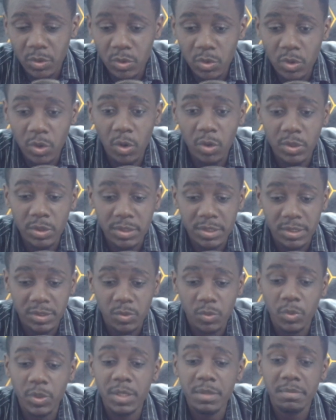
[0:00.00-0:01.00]

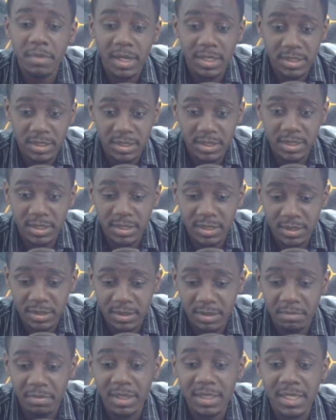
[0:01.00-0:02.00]
goals win matches,
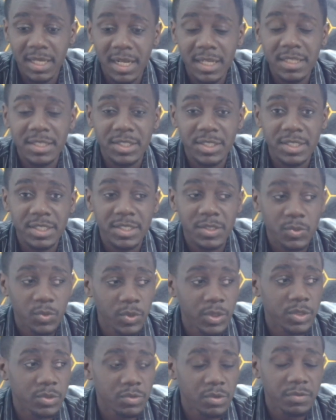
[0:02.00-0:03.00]
but clean sheets
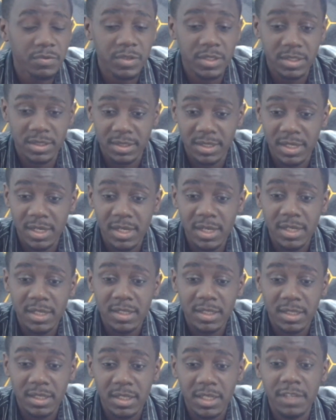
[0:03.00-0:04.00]
win trophies.
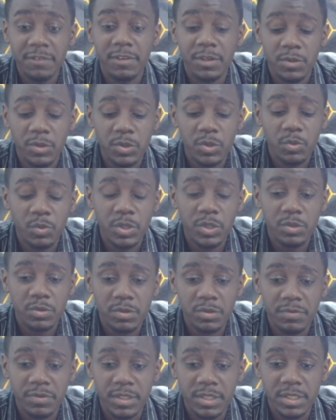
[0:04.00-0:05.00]
If at all you win
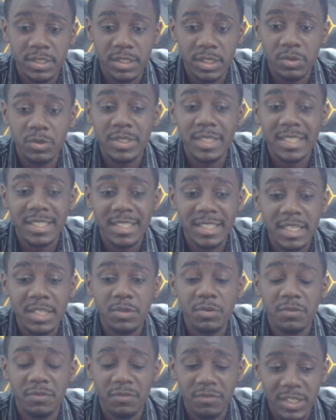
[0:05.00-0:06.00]
trophies, you just
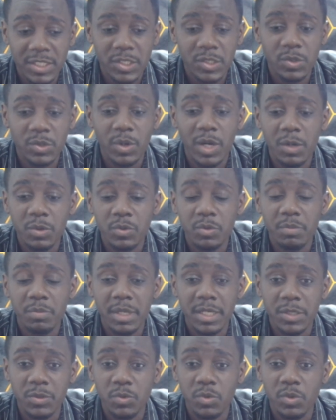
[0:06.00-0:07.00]
need to first know how to
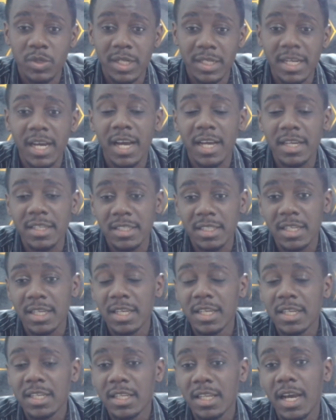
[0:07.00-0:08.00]
make it watertight
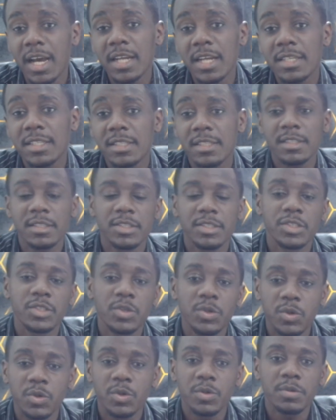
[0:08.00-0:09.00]
at
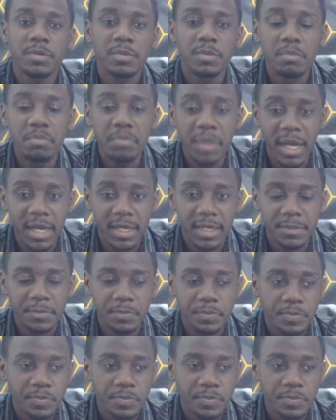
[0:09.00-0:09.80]
your back.